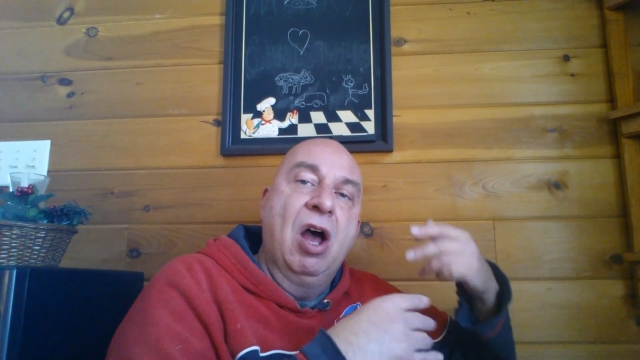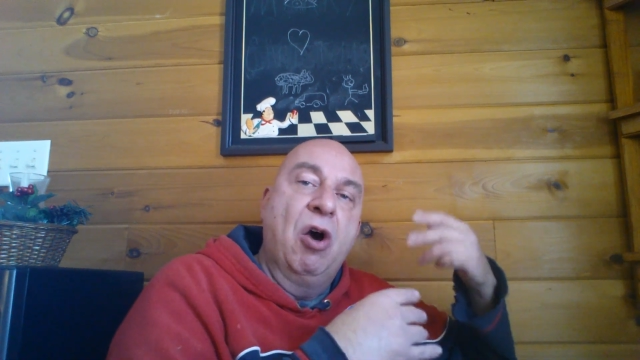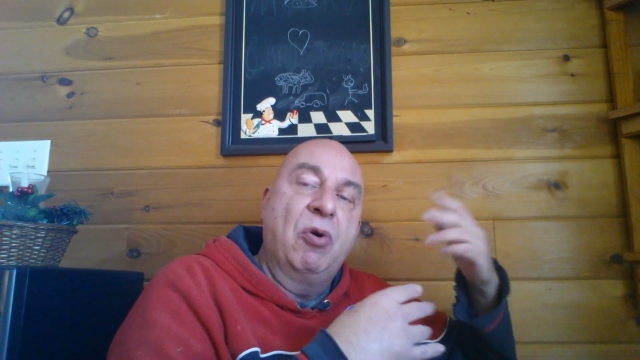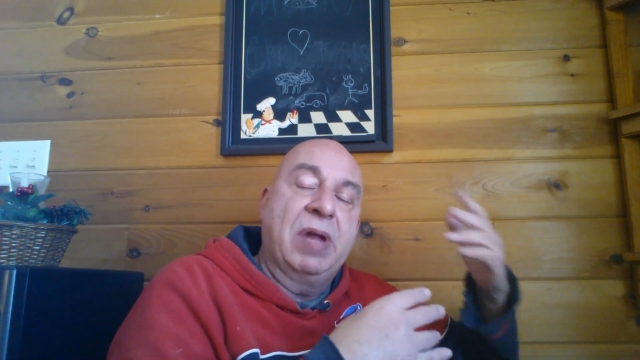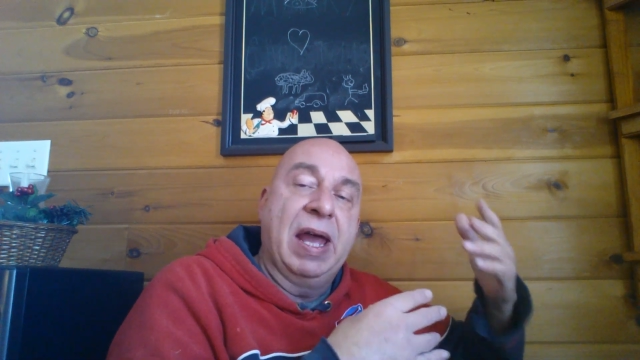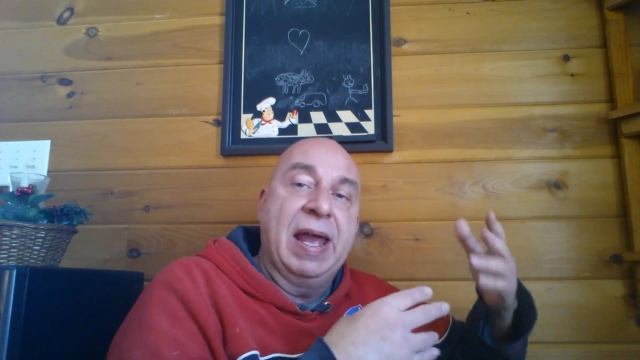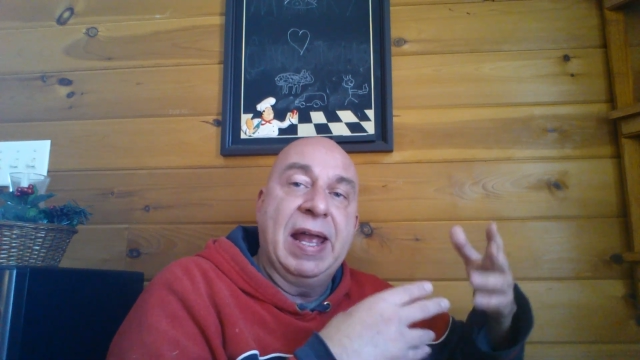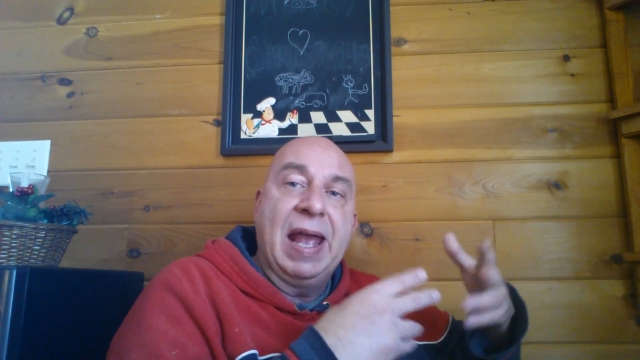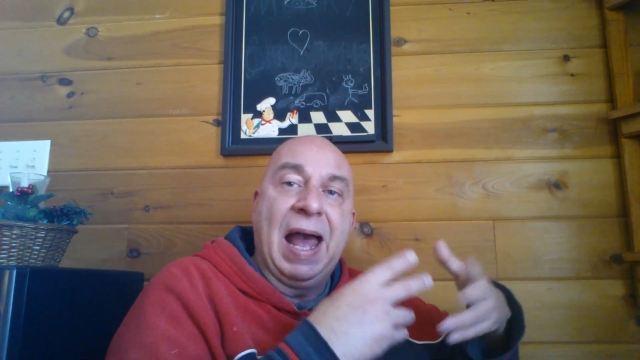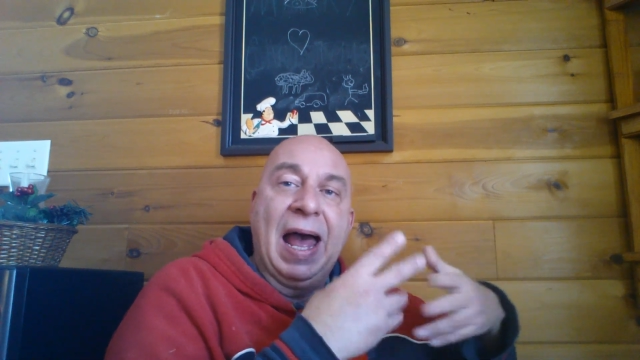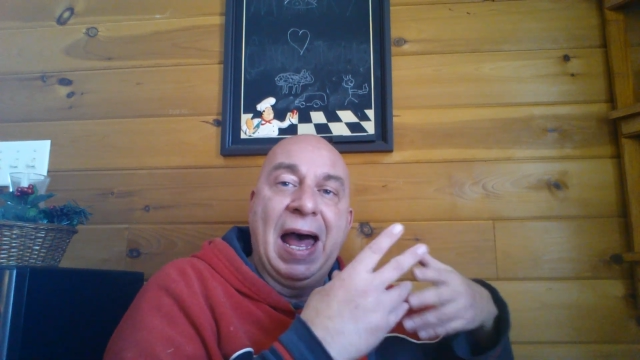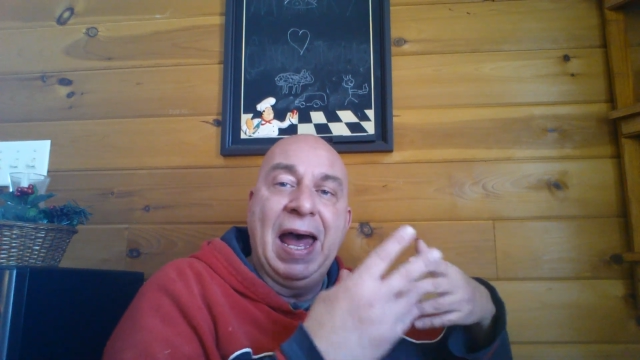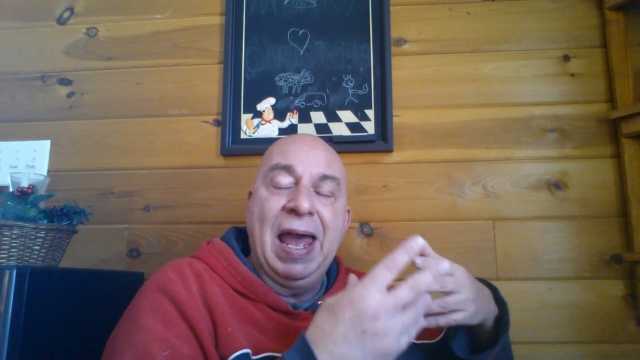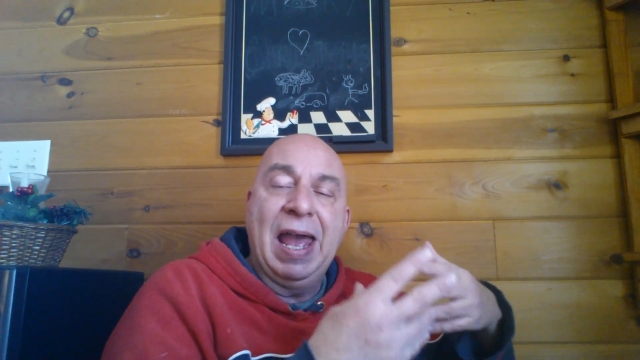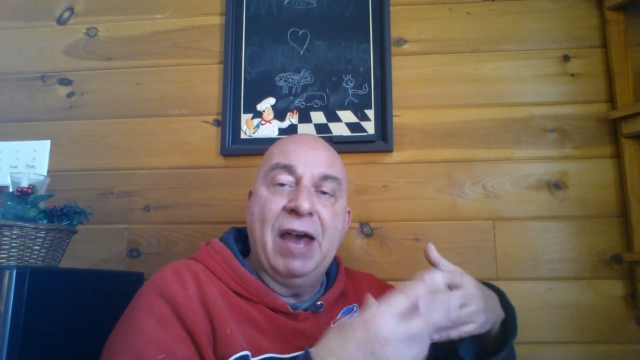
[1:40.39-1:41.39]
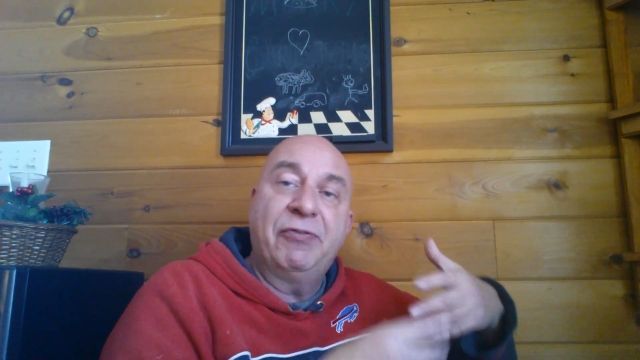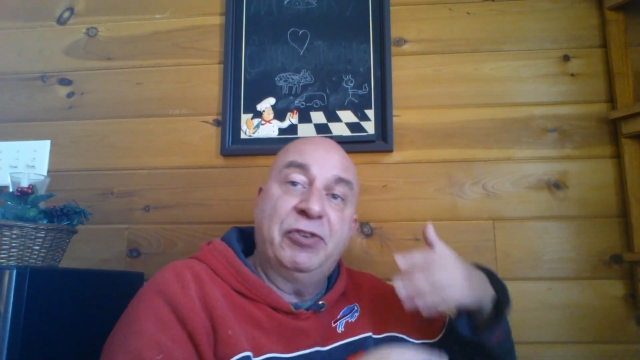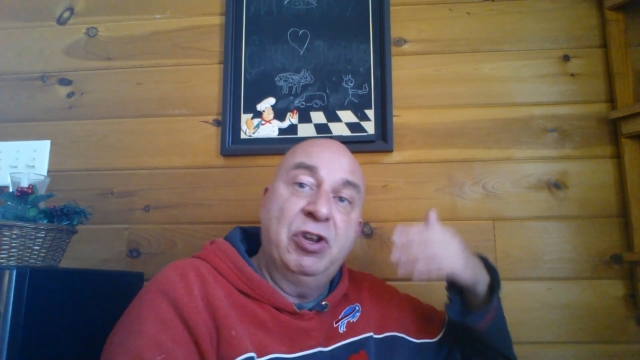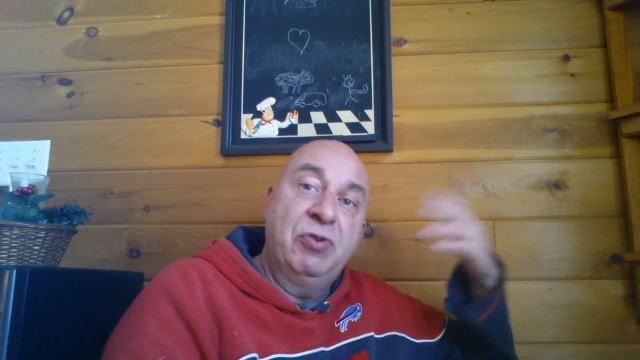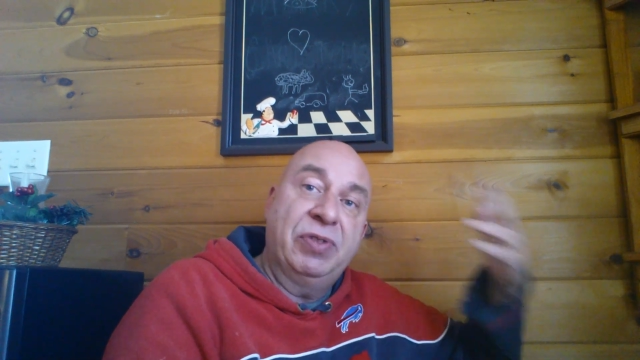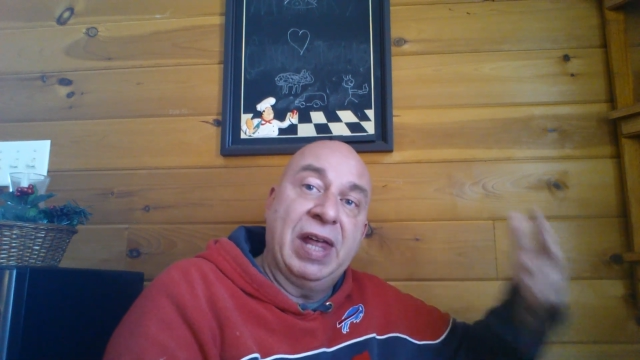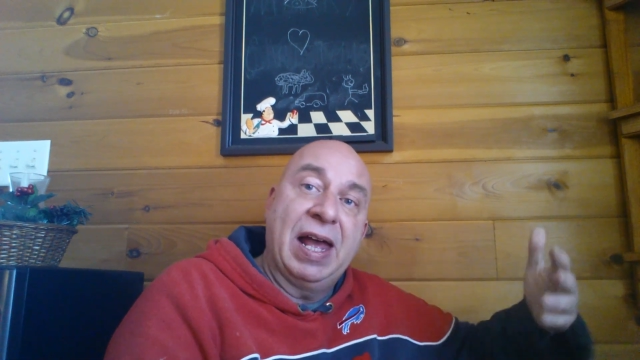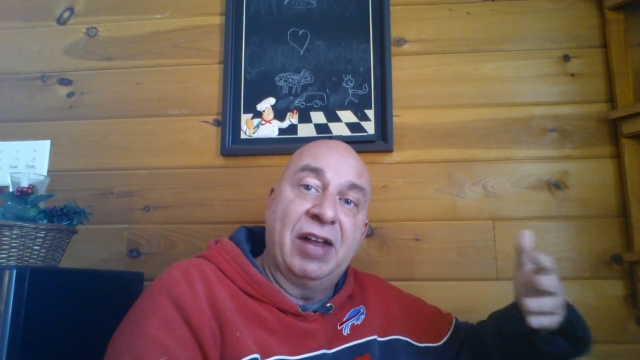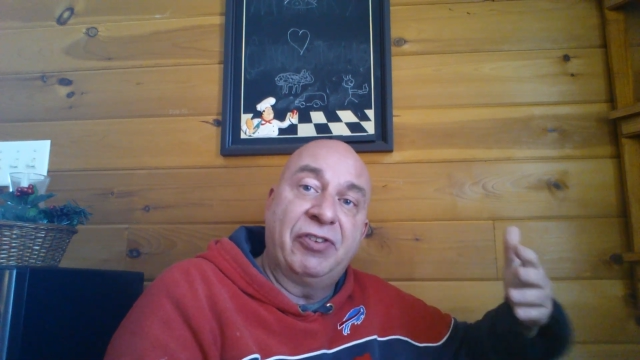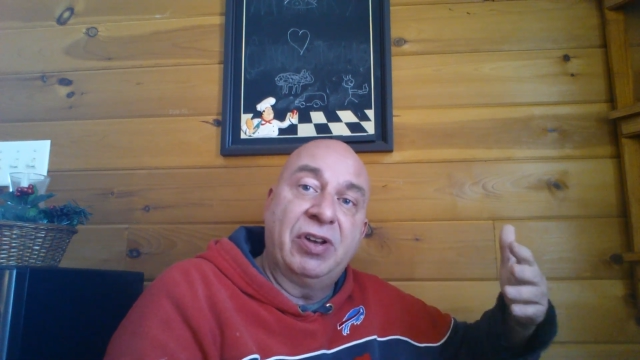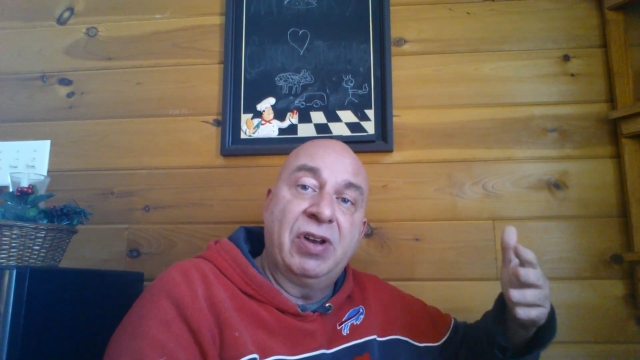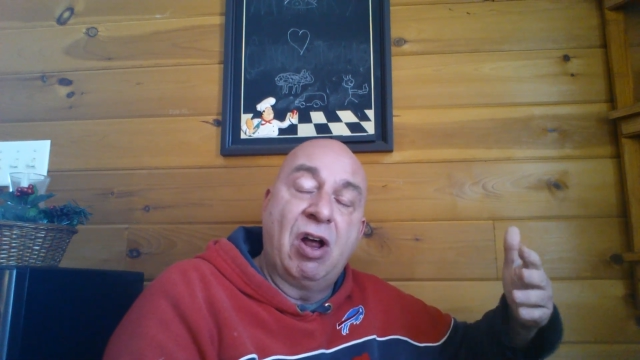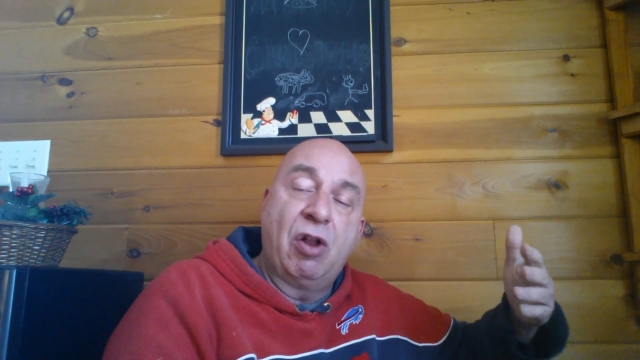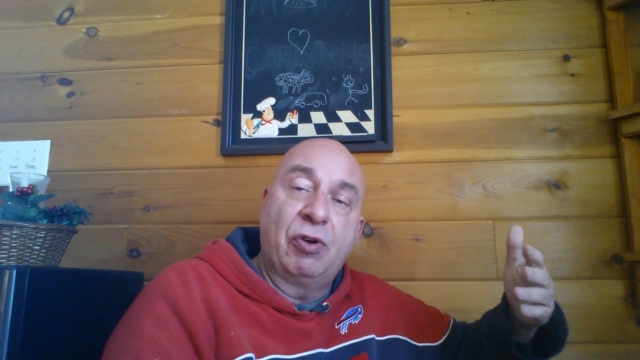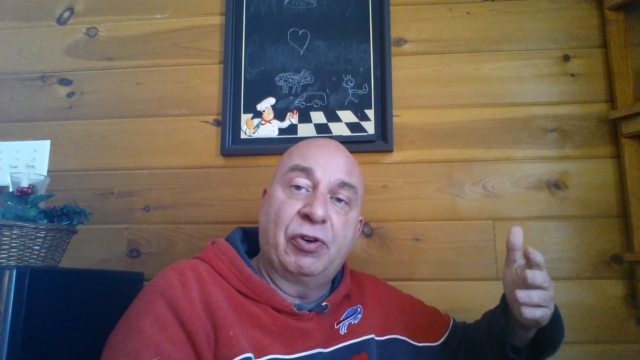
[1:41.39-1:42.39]
okay, I have
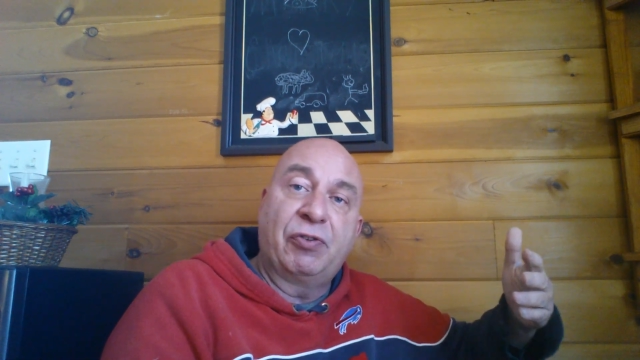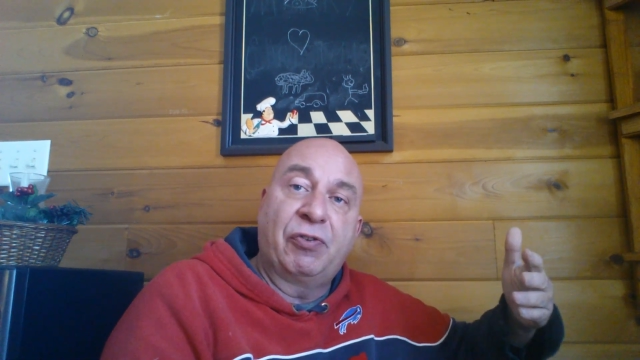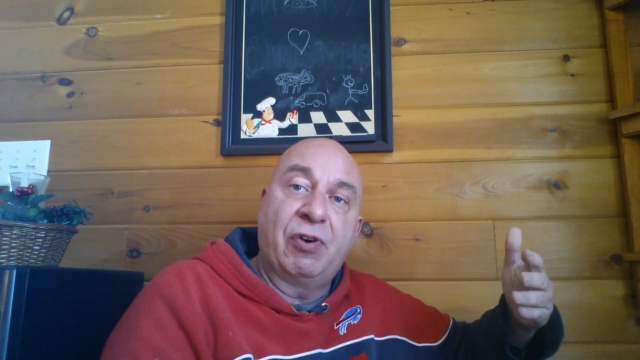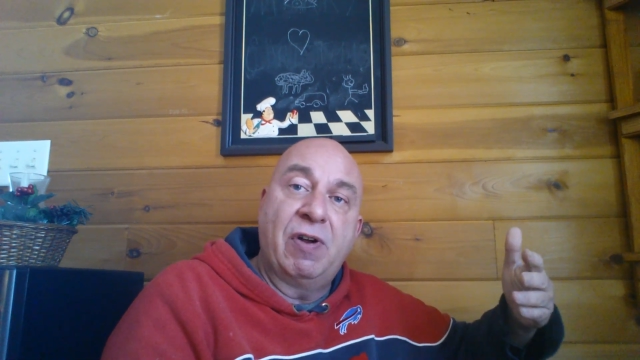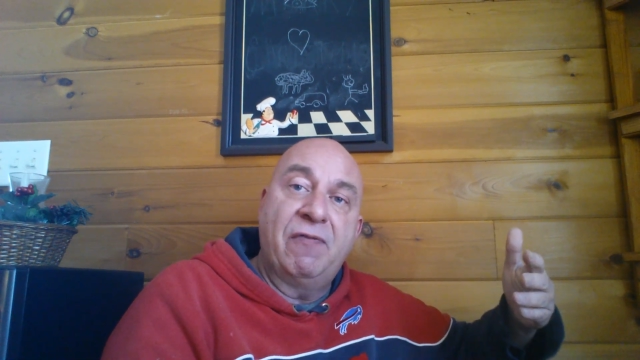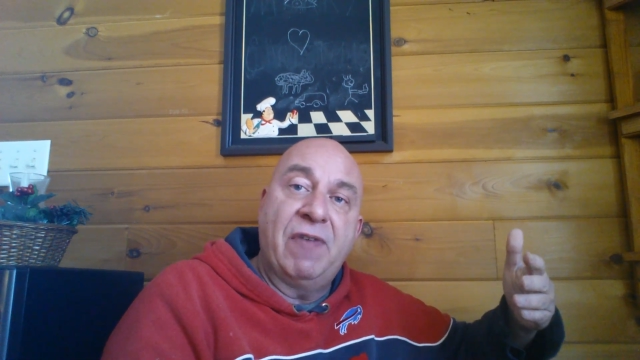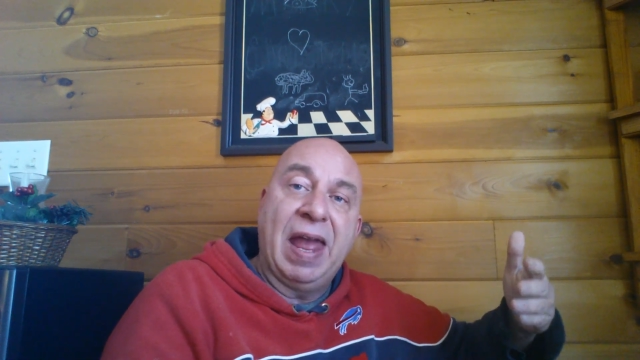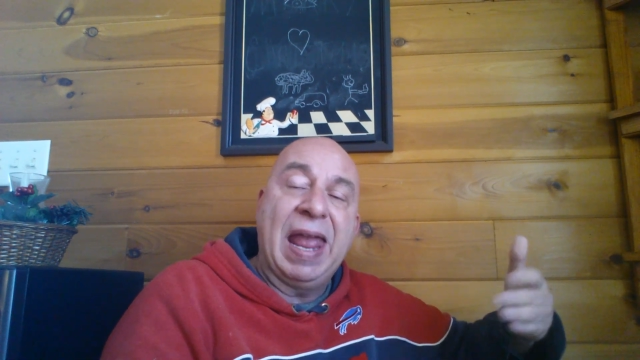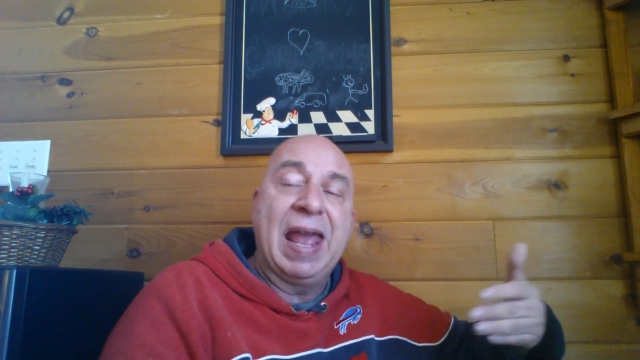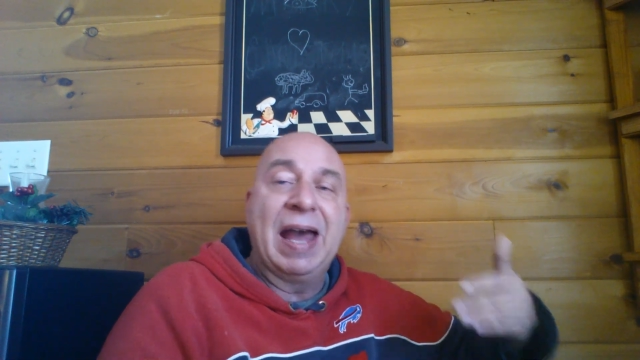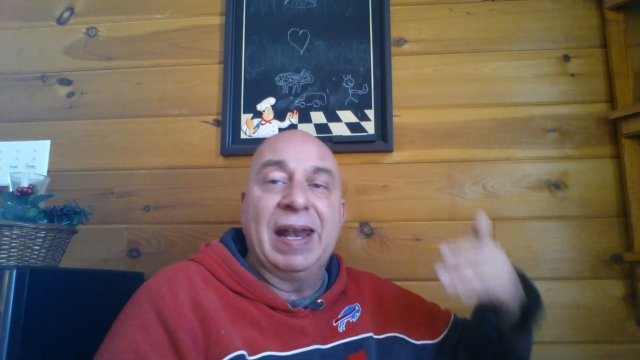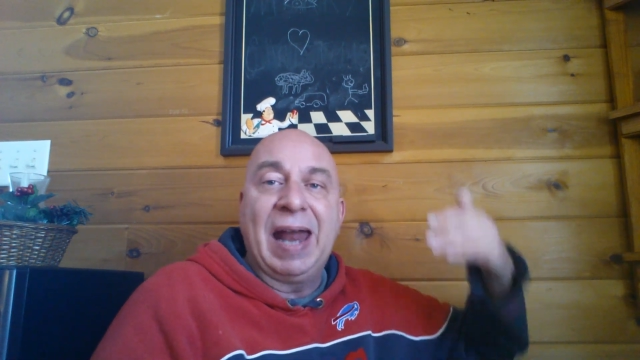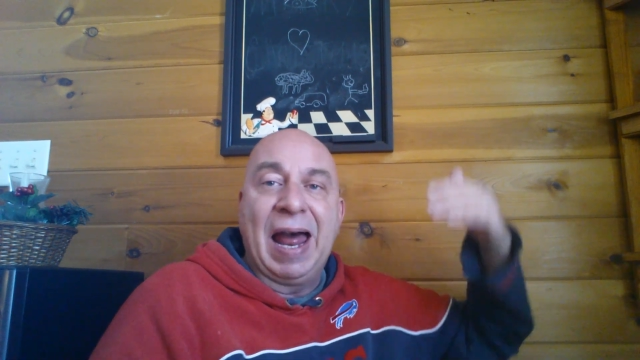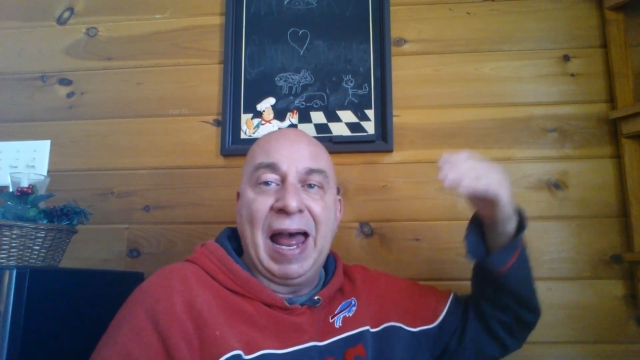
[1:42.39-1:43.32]
$2,000 for a van.